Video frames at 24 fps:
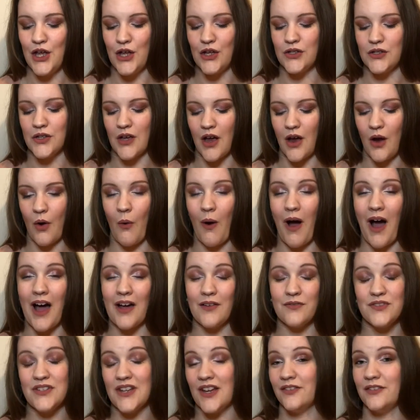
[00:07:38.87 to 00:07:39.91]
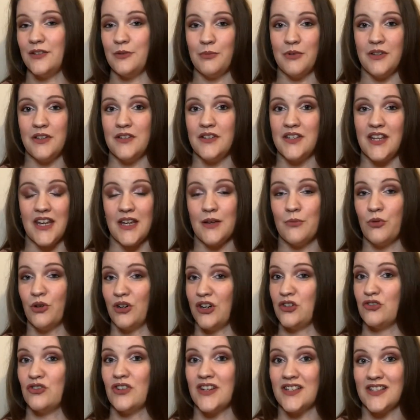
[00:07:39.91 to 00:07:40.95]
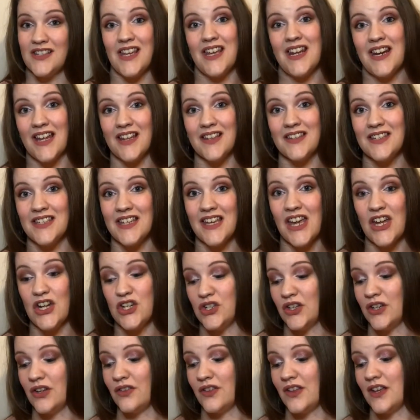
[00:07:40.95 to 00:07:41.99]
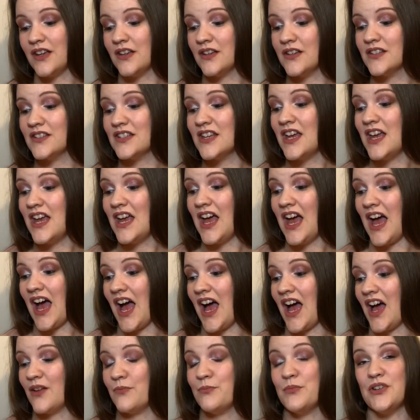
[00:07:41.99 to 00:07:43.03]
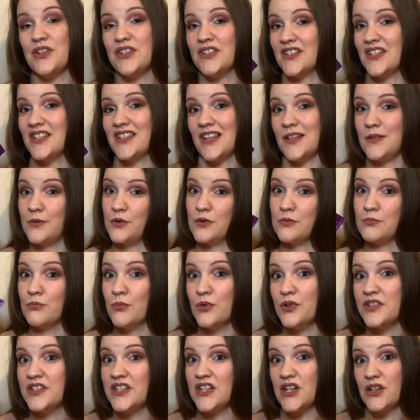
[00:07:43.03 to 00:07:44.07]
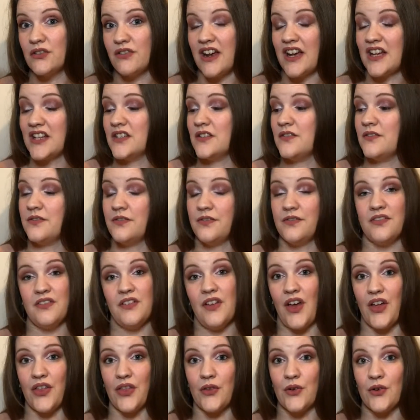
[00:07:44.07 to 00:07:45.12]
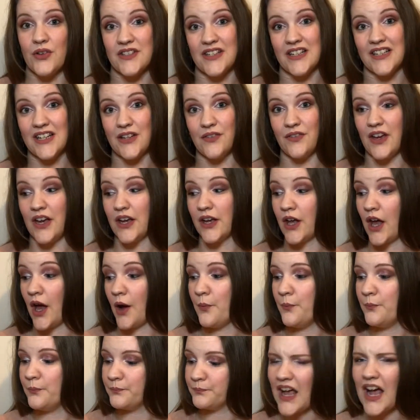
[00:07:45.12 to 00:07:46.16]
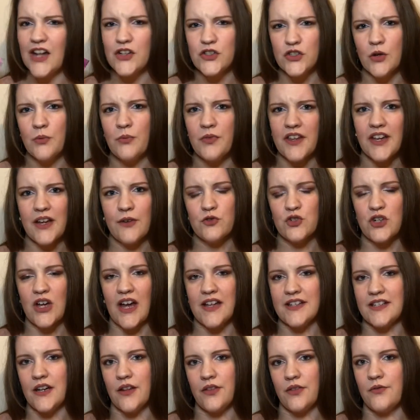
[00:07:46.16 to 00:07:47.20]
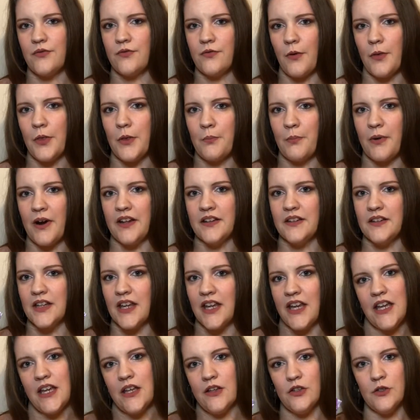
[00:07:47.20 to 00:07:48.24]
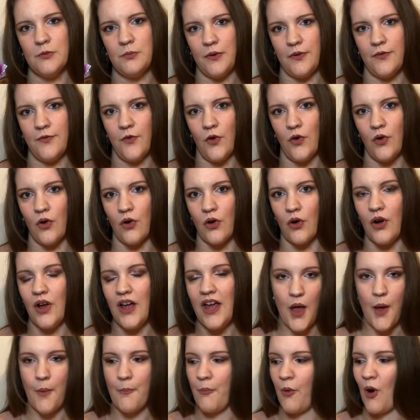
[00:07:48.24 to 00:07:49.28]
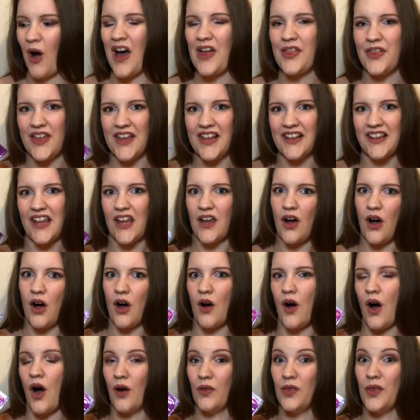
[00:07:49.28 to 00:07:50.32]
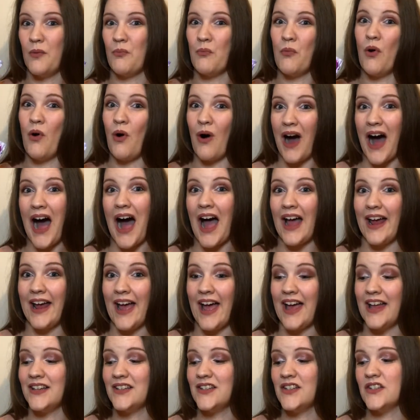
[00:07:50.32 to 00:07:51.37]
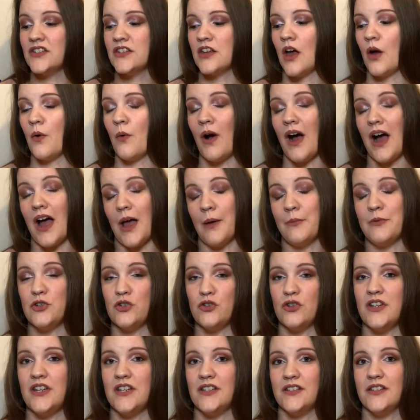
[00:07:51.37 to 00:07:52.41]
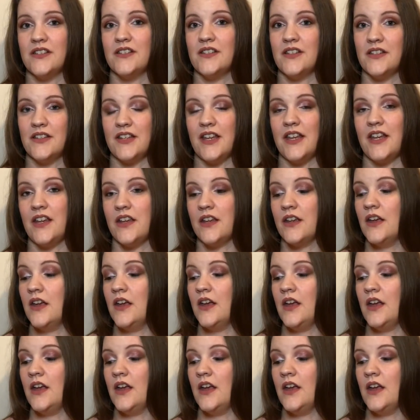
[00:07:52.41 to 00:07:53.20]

So I've definitely been taking more interest in anti-aging things. And because it said it was multi-corrective, I thought I'd give it a go. I don't think I've tried anything from the brand Kiehl's before, but I think they are on the more higher end, so I am intrigued as to see